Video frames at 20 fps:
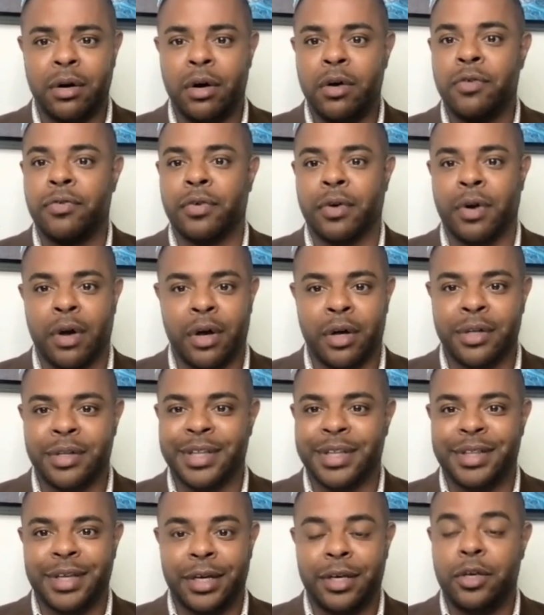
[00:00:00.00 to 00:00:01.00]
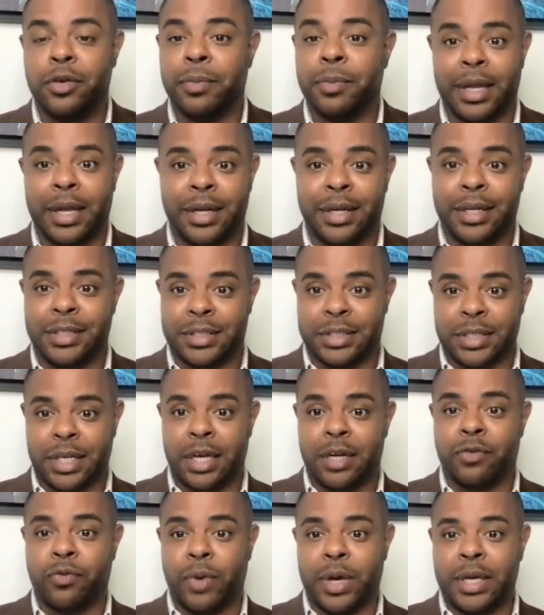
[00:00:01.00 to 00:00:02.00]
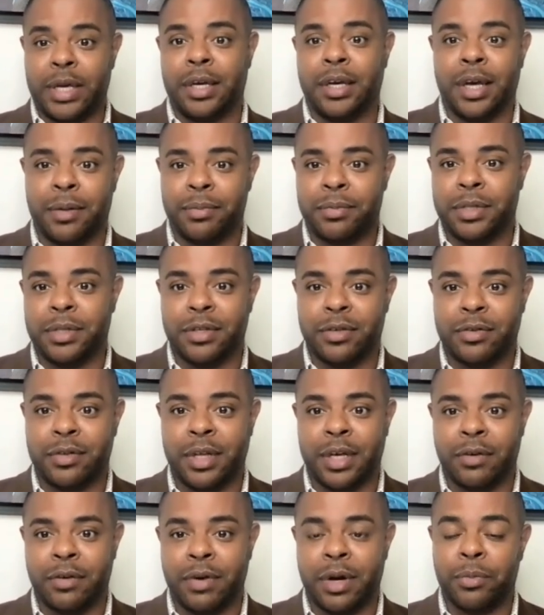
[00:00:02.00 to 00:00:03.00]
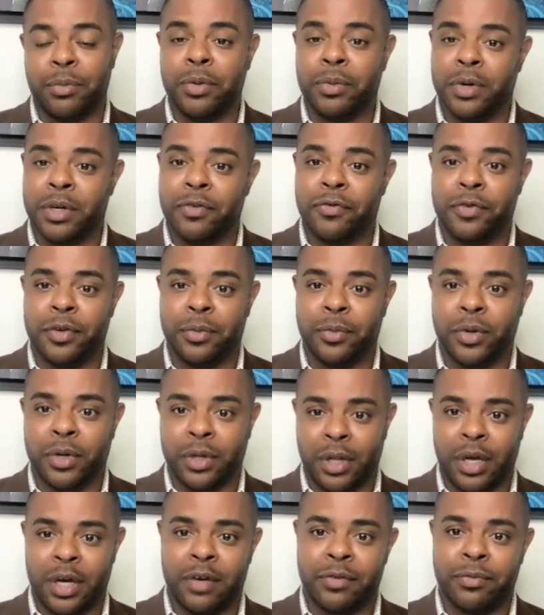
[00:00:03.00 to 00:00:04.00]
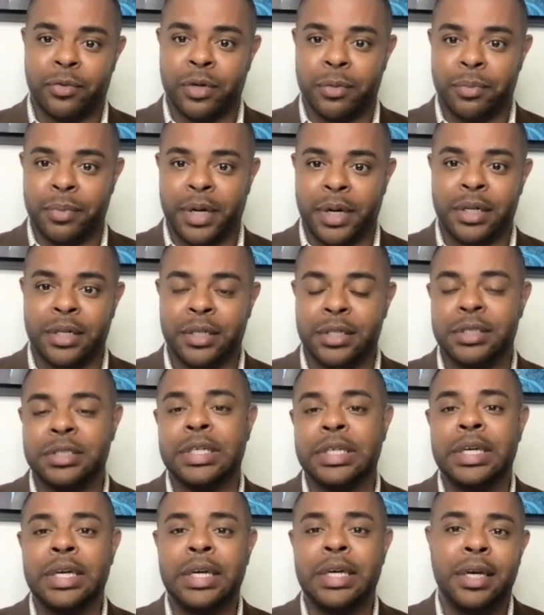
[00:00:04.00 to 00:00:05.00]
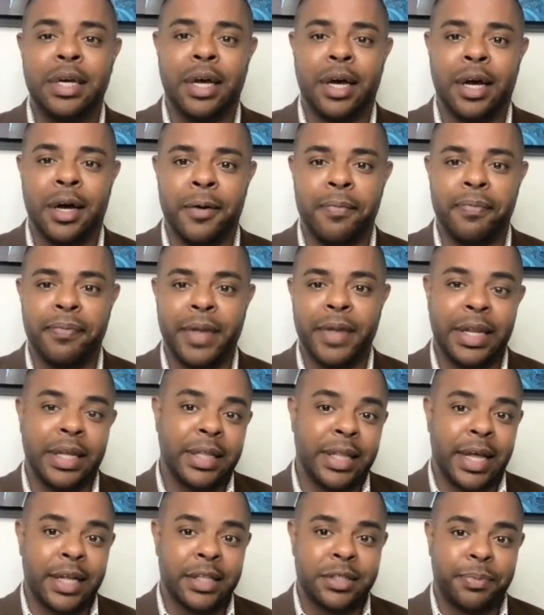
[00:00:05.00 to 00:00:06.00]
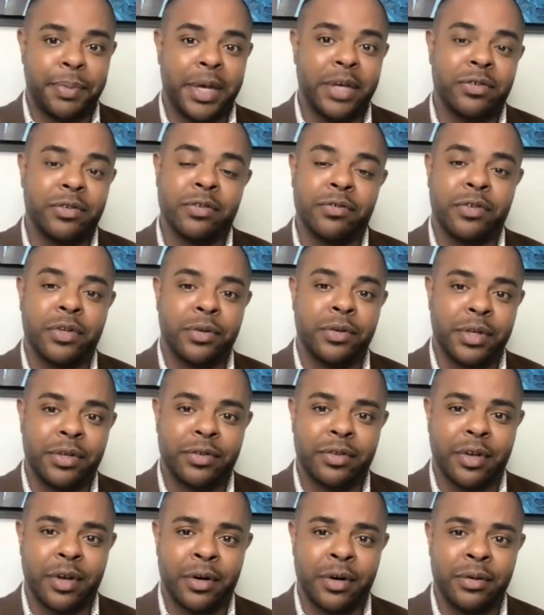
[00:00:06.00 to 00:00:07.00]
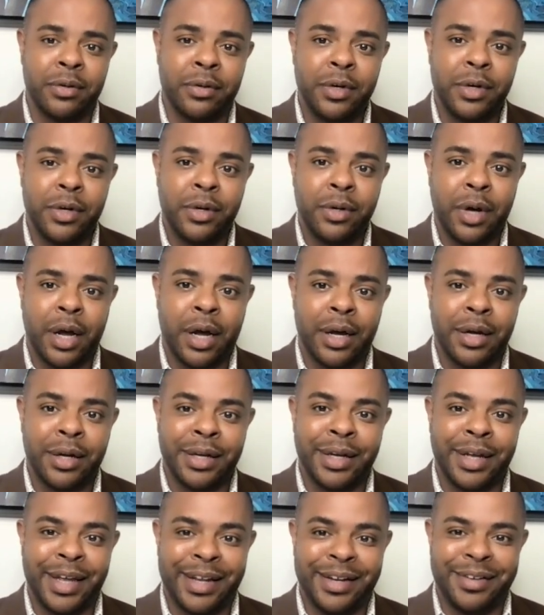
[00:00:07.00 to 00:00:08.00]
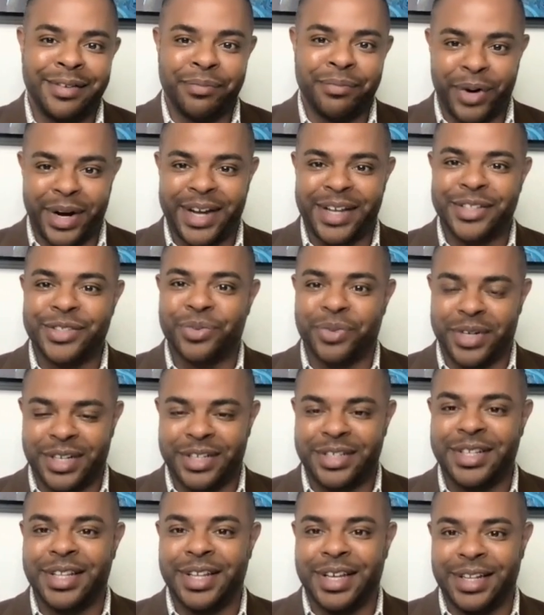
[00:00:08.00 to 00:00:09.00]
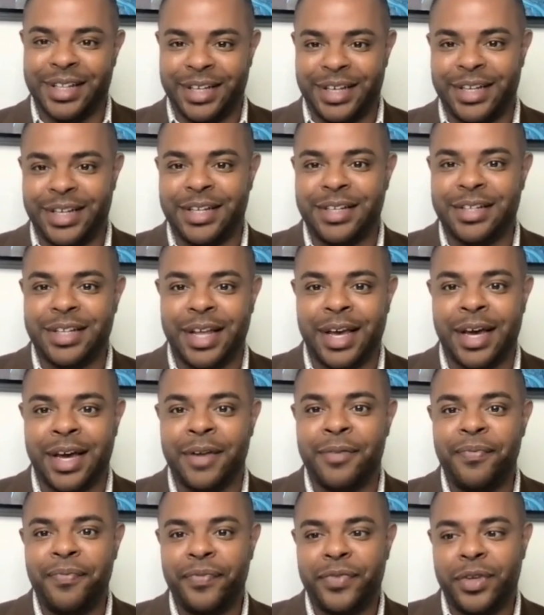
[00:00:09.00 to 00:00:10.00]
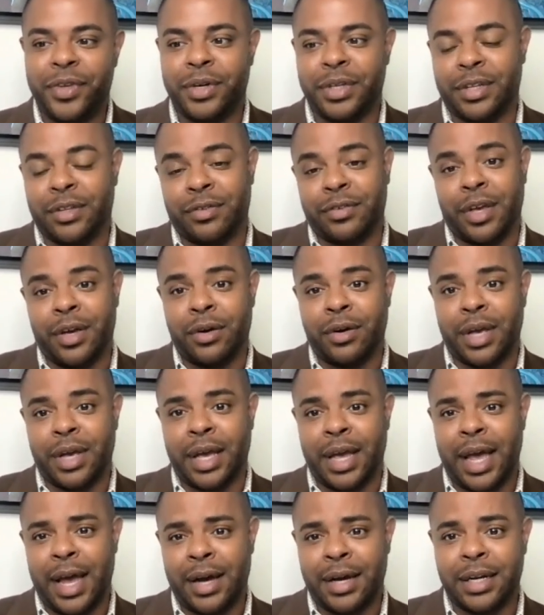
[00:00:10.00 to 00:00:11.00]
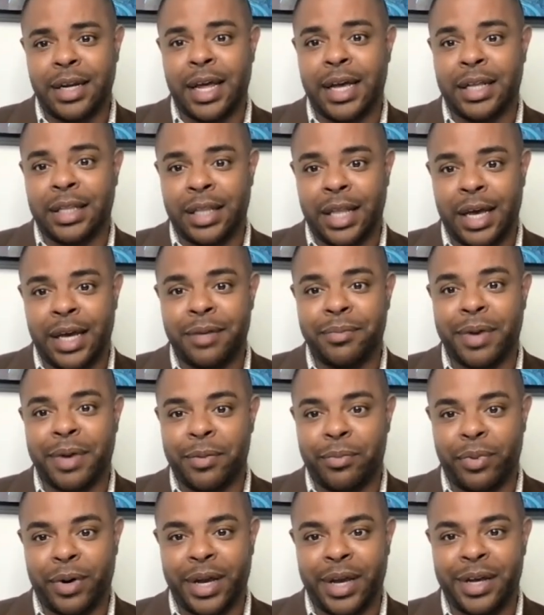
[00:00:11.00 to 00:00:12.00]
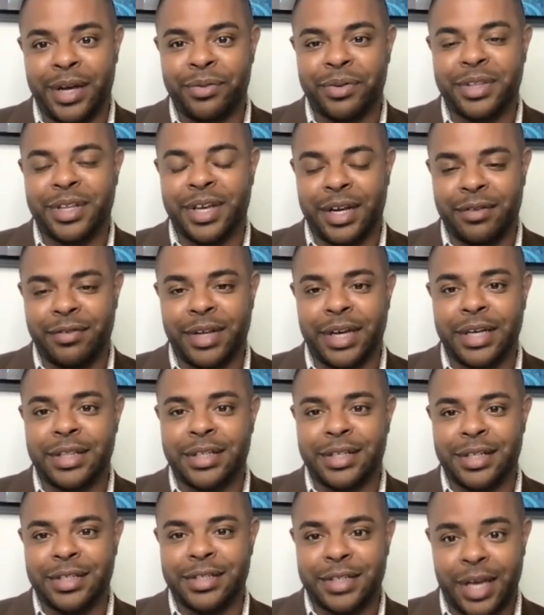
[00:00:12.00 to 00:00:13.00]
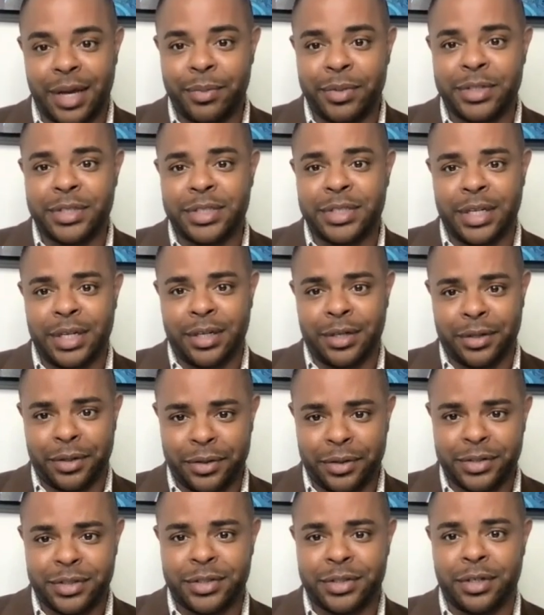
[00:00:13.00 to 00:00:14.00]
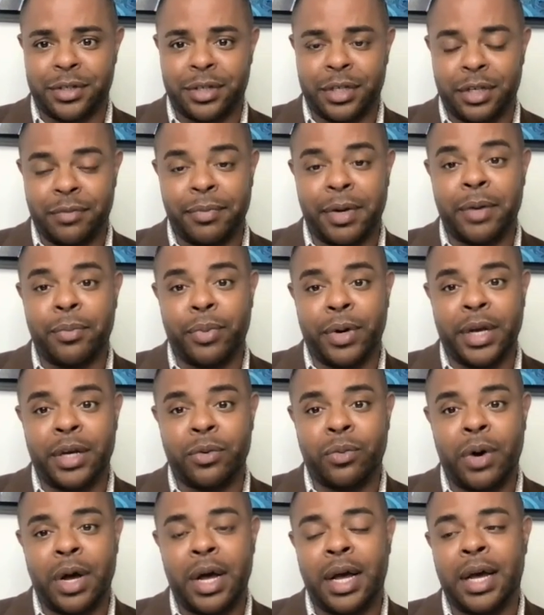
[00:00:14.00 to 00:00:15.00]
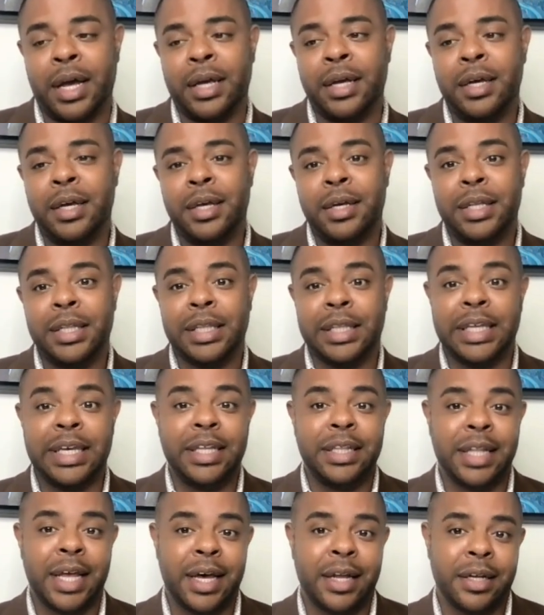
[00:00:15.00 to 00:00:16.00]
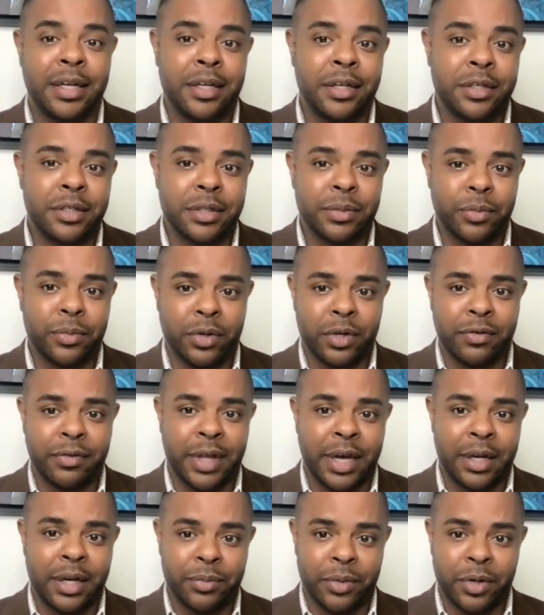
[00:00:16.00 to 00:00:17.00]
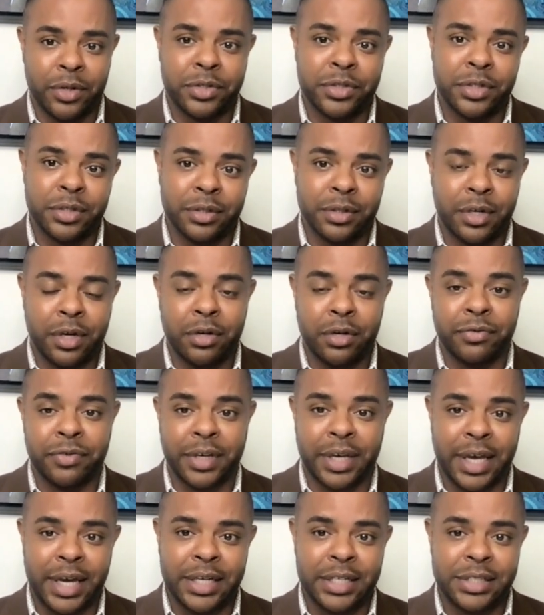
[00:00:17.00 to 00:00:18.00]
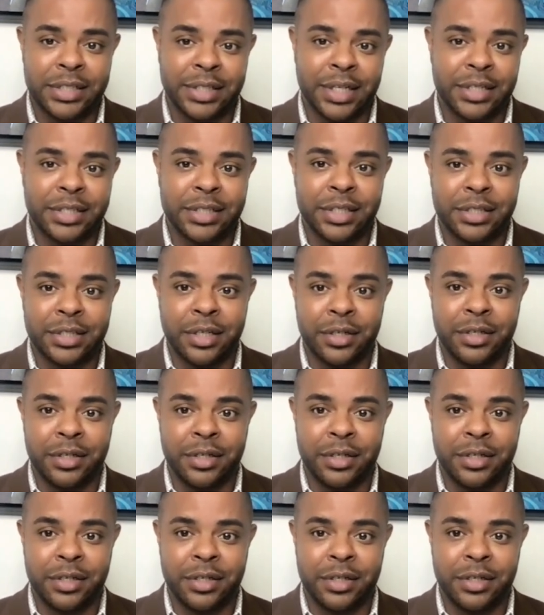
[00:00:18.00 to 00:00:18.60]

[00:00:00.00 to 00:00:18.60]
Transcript: overall, I think humanity is just kind of waking up to this thing around we want to feel more love, more abundance. And in that space of doing so, and brands wanting to then lean into that, you can then say, okay, how can I align my brand with kind of like the Simon Sinek golden circle of my brand why? Lean that into more of that emotional codification that sits